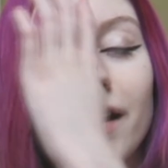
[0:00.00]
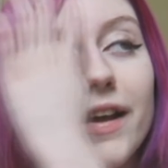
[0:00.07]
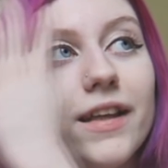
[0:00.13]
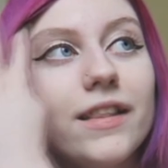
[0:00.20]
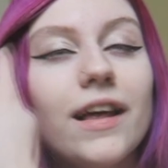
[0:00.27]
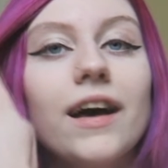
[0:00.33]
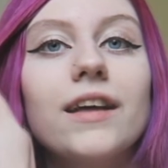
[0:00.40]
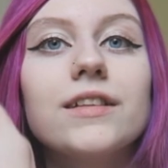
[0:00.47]

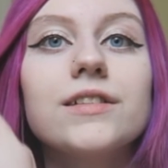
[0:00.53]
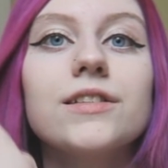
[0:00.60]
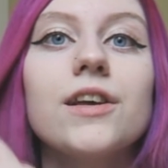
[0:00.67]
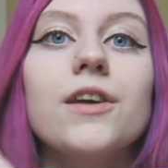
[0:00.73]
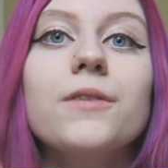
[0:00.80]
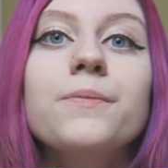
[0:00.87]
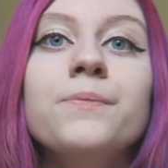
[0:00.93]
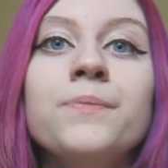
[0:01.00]
like that, so
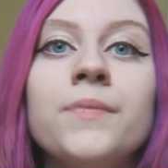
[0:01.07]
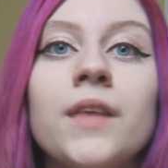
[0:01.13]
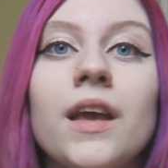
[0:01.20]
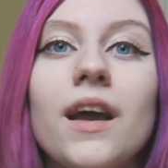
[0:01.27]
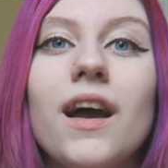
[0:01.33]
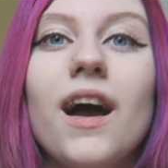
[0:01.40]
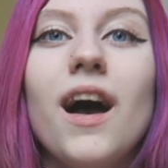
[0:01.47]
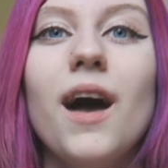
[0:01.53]

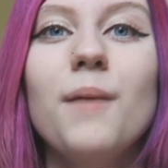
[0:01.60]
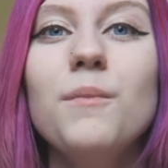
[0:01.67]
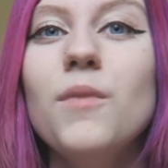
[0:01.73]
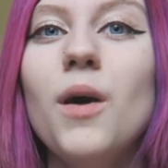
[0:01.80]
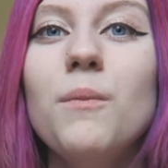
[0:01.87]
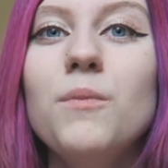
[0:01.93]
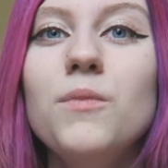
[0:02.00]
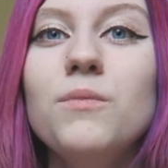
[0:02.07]

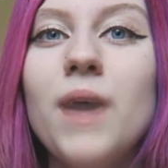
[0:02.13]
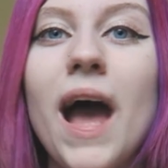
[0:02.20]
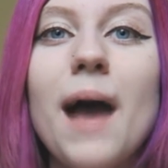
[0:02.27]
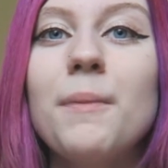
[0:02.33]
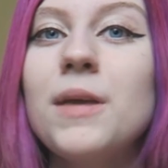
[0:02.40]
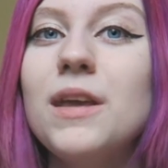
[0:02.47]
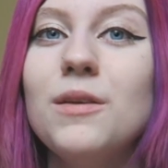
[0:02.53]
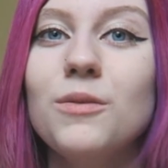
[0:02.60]
I'm
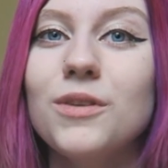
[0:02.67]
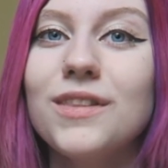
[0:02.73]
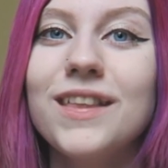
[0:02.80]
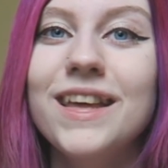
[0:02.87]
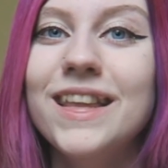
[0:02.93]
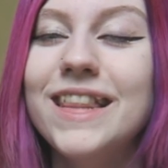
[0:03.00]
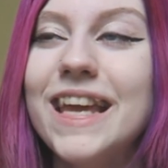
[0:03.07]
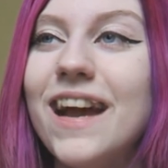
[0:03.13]
happy with
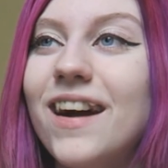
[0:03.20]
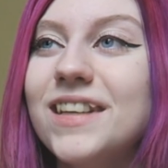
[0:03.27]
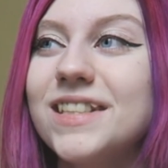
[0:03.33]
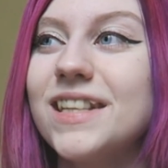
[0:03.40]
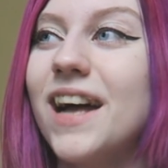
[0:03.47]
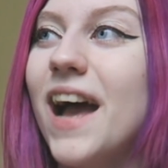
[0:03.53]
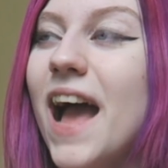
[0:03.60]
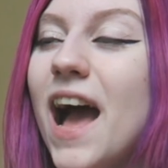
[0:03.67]
the eyes
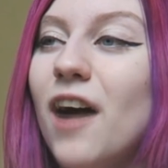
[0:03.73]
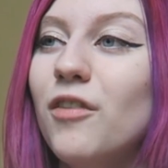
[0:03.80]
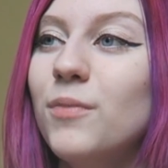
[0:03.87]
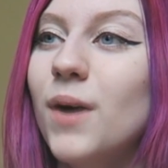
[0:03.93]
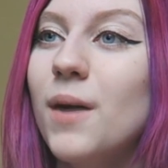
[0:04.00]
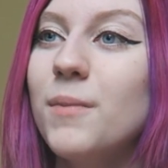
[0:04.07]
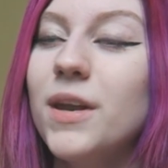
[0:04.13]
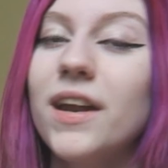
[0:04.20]
that I have.
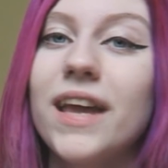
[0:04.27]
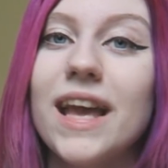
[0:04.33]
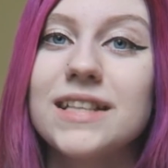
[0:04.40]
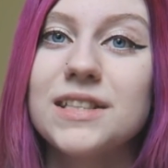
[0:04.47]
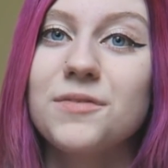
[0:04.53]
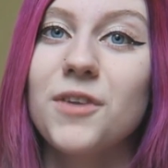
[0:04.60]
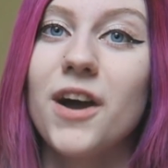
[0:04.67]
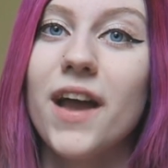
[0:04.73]
But I mean, I
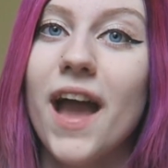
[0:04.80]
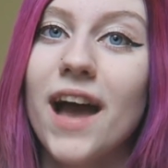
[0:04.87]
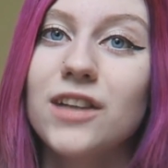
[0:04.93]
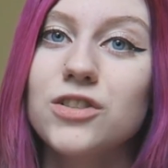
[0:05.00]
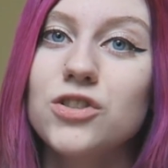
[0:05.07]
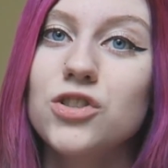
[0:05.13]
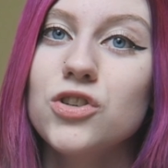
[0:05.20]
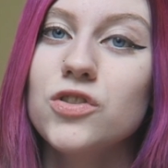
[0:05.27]
guess if I
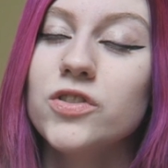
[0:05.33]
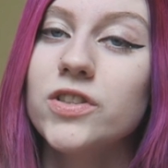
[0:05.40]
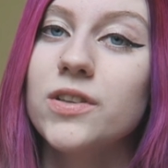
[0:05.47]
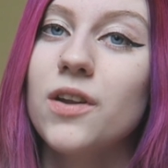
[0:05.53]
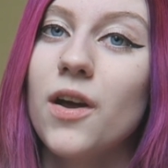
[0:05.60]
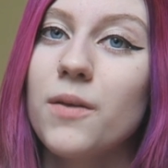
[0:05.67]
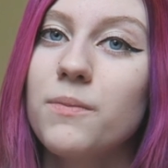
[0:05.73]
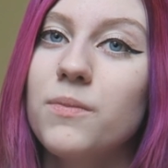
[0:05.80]
had to choose,
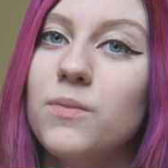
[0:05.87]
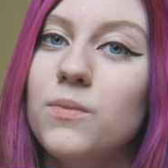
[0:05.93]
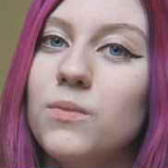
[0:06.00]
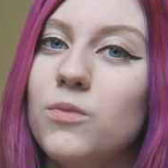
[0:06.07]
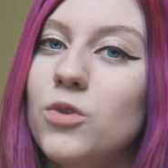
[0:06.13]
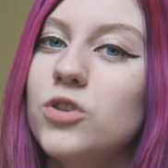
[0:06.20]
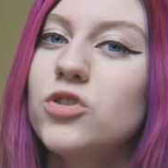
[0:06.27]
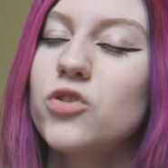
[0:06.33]
then I
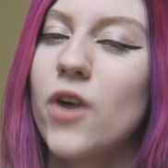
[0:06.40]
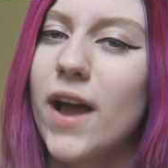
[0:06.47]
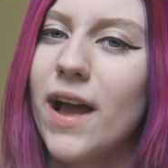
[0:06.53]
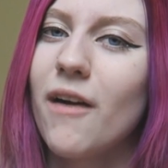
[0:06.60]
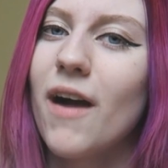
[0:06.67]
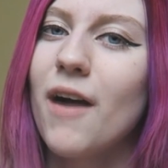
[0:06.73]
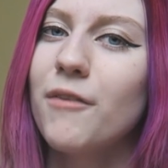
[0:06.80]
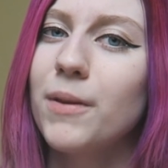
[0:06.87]
would try
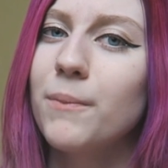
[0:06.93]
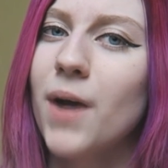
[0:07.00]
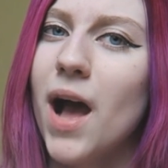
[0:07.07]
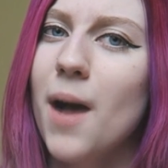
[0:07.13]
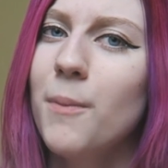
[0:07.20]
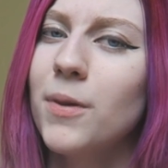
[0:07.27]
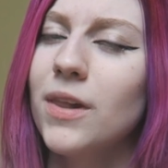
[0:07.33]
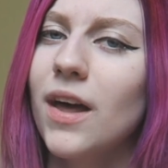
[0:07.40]
out having
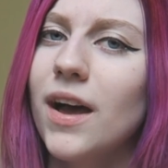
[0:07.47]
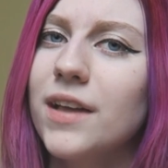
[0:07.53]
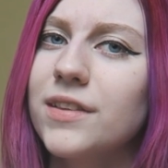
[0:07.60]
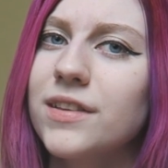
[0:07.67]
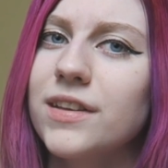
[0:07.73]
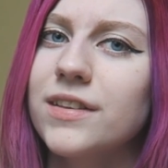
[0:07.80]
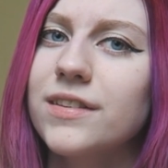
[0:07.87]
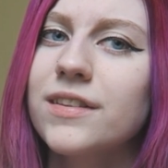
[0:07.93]
purple eyes,
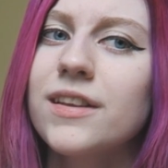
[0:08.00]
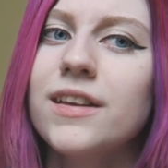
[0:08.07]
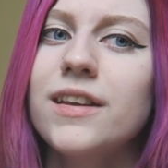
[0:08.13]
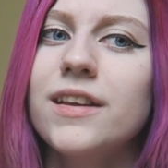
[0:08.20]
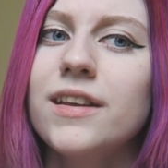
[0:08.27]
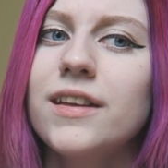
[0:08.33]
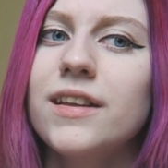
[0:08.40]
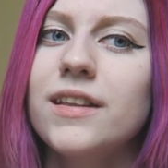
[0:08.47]
because
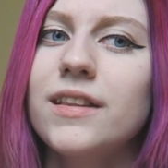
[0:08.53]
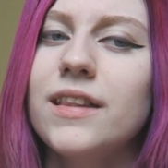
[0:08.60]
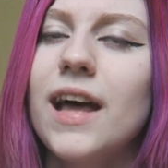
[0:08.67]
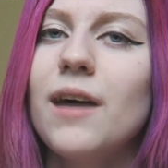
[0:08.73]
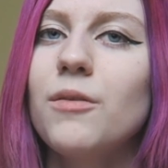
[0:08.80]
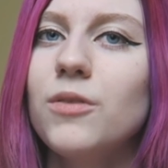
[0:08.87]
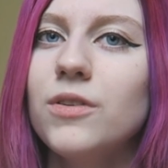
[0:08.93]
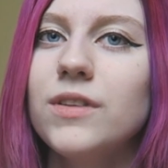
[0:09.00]

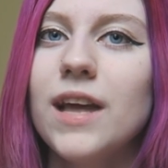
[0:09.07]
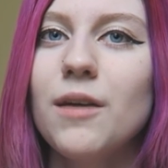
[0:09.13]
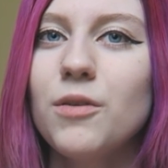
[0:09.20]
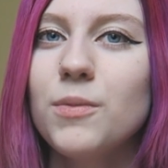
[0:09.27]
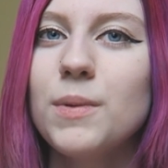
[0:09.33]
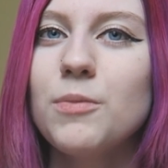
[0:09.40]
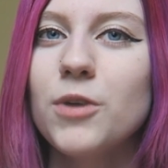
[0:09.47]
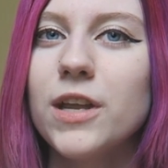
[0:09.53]
that
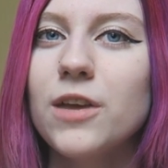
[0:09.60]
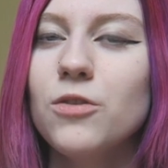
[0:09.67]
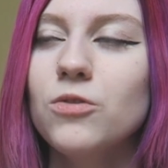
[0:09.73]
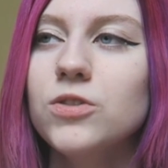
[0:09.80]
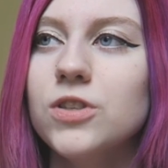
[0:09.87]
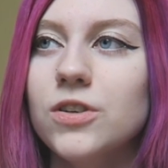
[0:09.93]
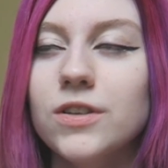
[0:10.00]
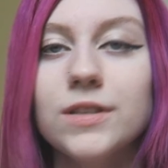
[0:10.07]
would be pretty
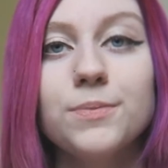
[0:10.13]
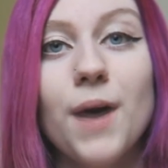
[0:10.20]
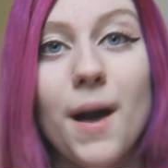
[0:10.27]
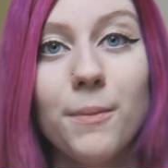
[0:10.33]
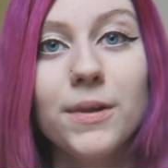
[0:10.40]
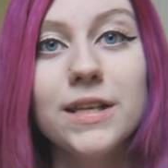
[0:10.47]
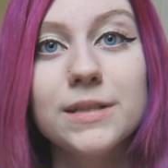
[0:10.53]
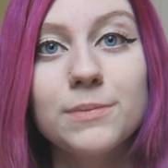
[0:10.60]
cool too, because
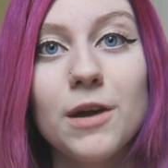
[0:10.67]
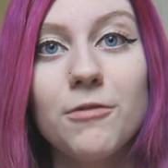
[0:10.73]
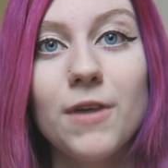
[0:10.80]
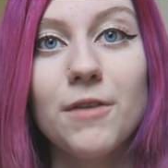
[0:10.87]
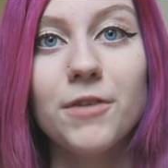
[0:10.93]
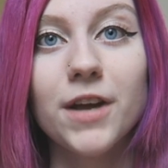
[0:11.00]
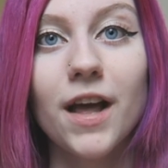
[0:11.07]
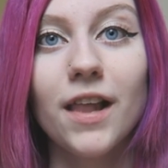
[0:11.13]
purple is my
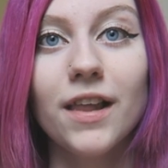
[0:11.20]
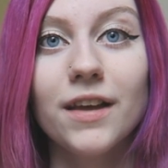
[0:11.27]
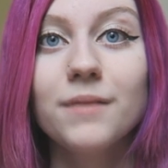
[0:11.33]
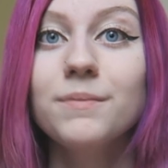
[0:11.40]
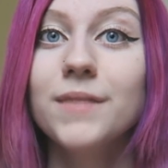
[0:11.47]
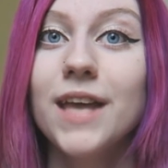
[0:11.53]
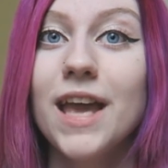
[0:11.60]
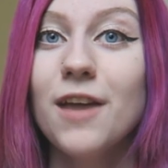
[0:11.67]
favourite colour,
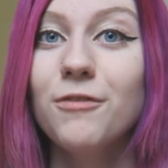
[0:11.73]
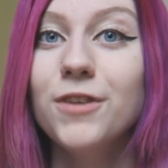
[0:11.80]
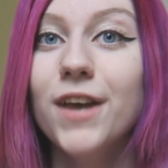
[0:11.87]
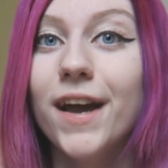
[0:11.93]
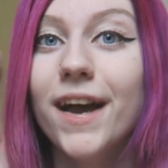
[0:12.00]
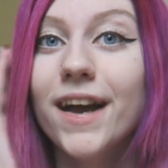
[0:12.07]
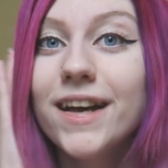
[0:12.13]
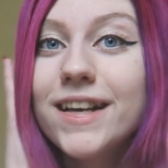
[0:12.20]
if
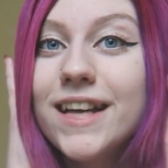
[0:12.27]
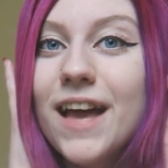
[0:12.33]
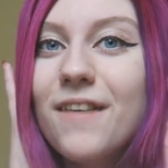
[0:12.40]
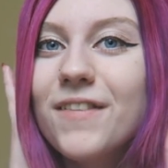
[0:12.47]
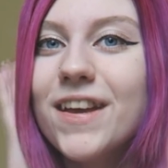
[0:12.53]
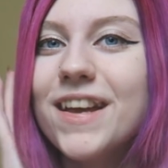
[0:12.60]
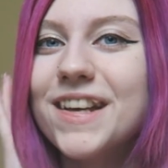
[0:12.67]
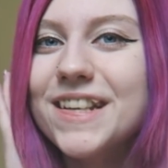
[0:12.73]

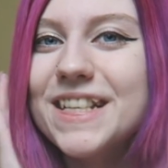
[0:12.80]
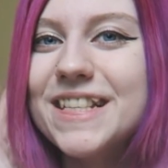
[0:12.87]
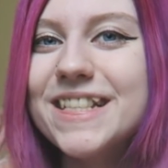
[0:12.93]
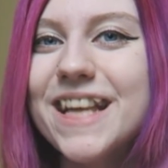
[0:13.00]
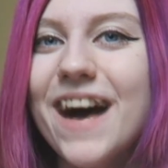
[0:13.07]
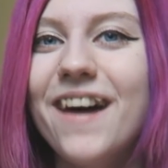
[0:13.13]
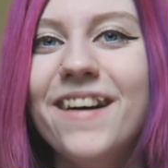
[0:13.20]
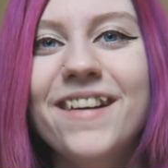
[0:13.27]
you couldn't
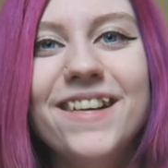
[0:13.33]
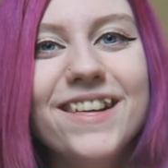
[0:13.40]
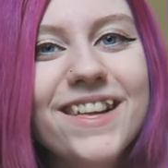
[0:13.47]
tell.